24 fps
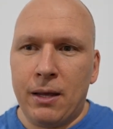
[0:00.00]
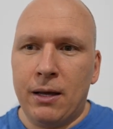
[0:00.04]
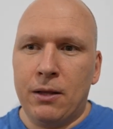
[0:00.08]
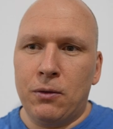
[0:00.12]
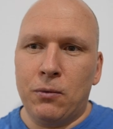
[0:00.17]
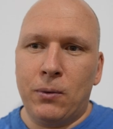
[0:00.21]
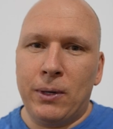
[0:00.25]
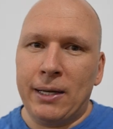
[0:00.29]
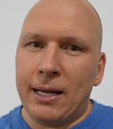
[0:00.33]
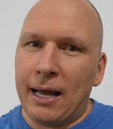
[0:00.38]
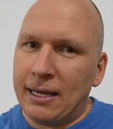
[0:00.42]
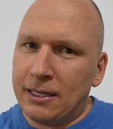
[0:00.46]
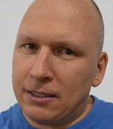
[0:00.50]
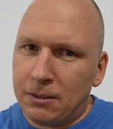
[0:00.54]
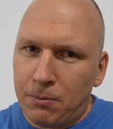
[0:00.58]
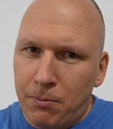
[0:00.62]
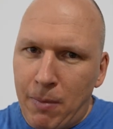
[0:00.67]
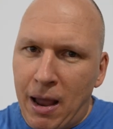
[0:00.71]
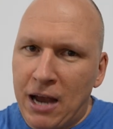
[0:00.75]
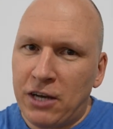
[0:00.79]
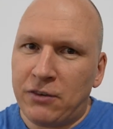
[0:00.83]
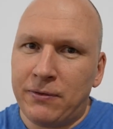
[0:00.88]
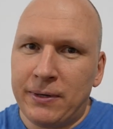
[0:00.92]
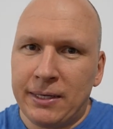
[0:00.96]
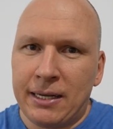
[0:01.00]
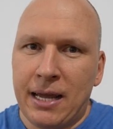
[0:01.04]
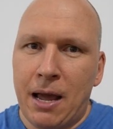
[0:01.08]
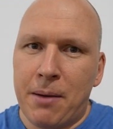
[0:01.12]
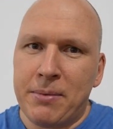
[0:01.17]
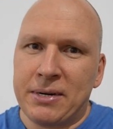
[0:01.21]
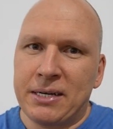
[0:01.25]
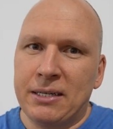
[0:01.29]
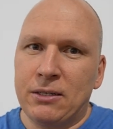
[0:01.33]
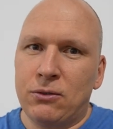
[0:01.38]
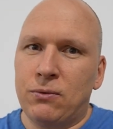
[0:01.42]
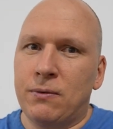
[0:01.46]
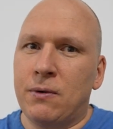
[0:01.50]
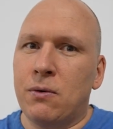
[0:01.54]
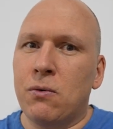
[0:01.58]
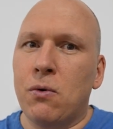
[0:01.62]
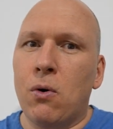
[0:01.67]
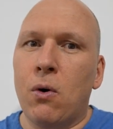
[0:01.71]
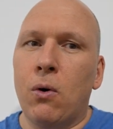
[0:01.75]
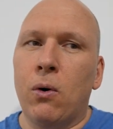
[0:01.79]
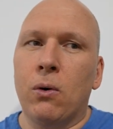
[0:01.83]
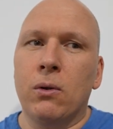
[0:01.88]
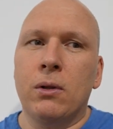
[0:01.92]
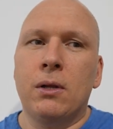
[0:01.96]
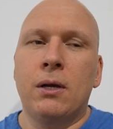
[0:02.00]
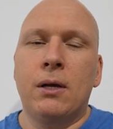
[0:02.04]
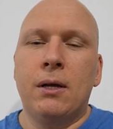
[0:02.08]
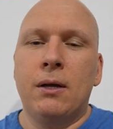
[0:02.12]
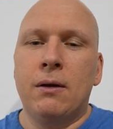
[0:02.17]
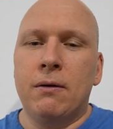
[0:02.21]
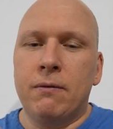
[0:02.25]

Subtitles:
And when I smash the camera into the wall,